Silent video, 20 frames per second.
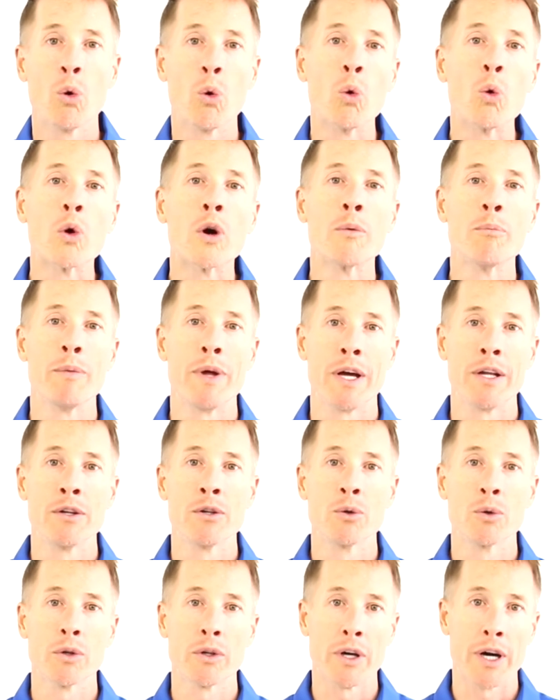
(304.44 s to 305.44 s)
or men
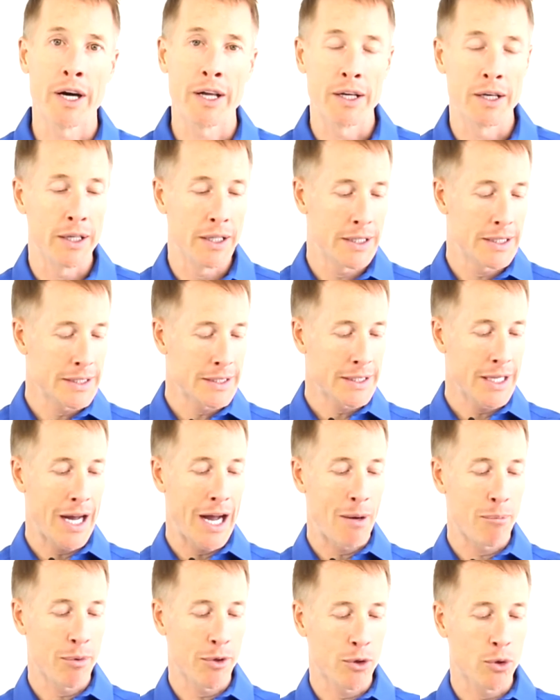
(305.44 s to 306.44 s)
who are on
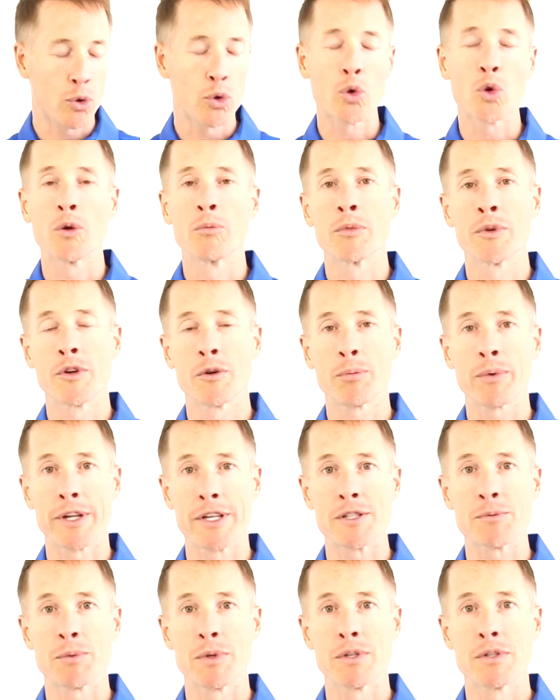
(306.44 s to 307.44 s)
topical hormone
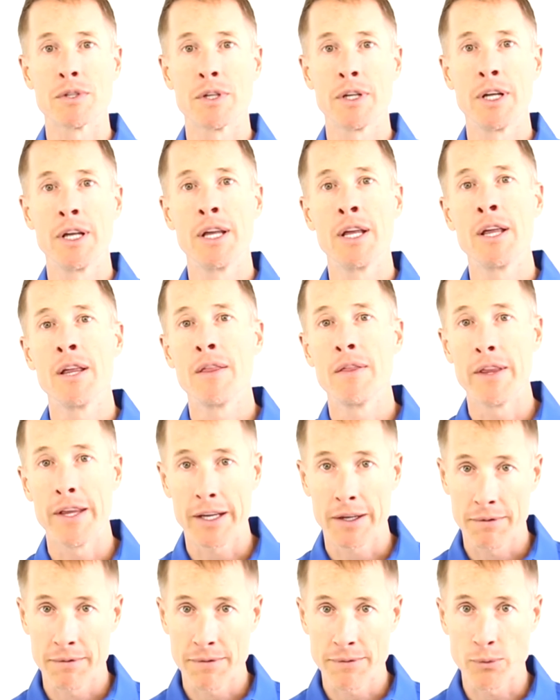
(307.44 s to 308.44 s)
replacement. They
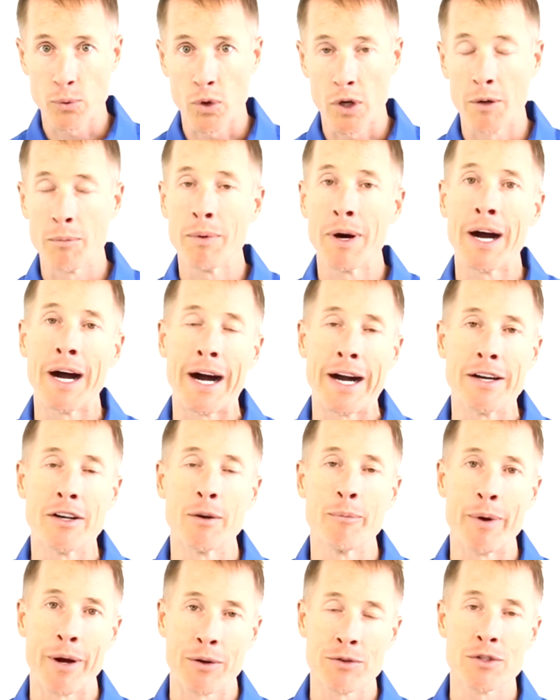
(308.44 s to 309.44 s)
can form higher
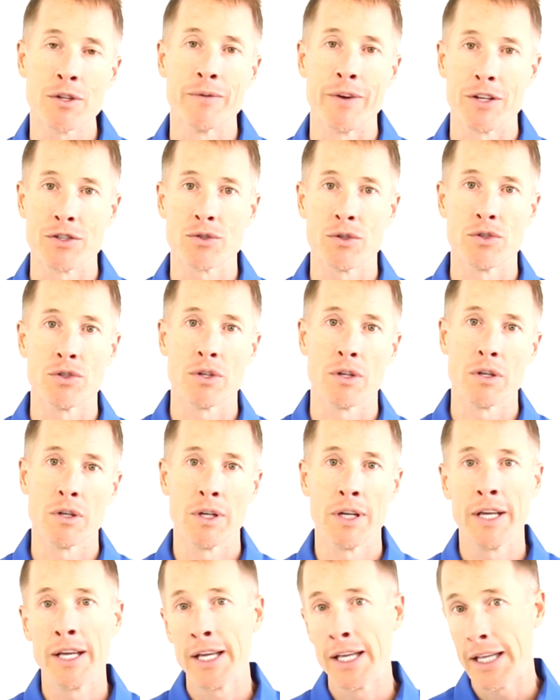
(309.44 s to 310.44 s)
amounts of
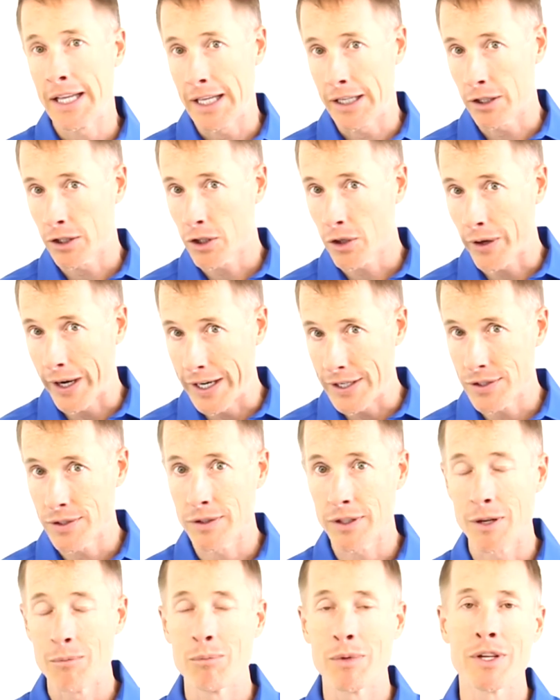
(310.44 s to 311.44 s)
estrogen, and
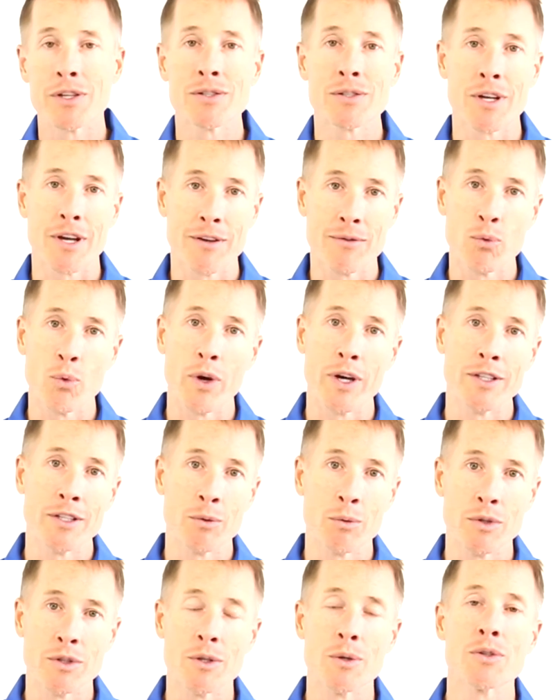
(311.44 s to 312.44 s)
chrysin can be a safe way
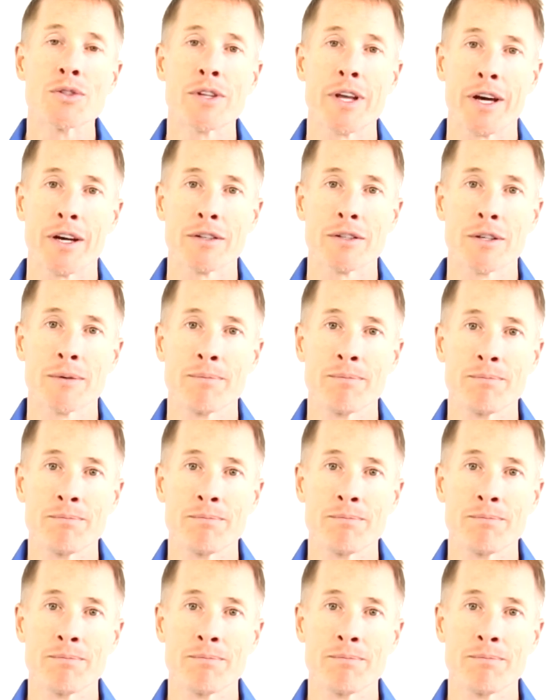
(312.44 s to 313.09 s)
to reduce that.